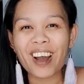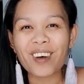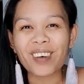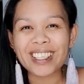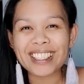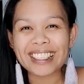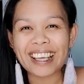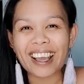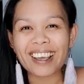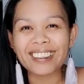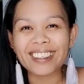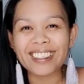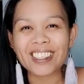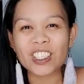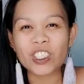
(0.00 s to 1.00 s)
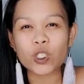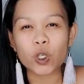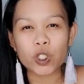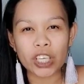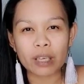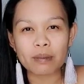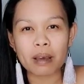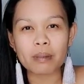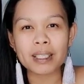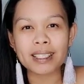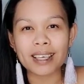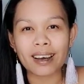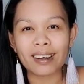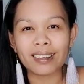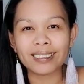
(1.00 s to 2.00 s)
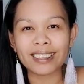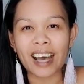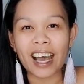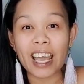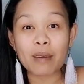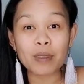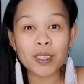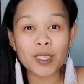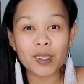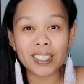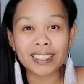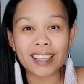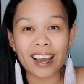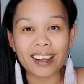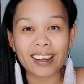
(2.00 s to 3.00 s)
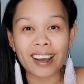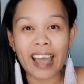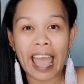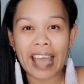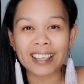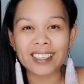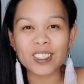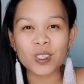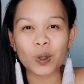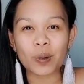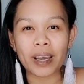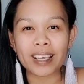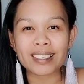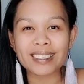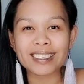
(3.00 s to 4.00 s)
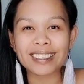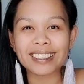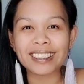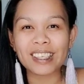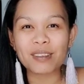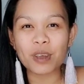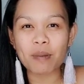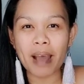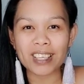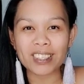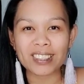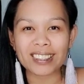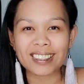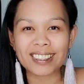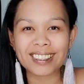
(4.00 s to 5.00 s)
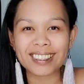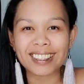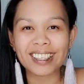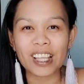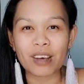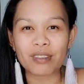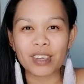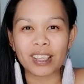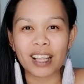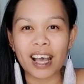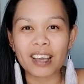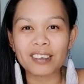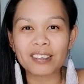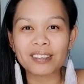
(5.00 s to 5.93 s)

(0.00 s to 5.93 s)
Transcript: Once again, this is Georgette Medell. I am the Soul Igniter, and as always, live your passions, love your life.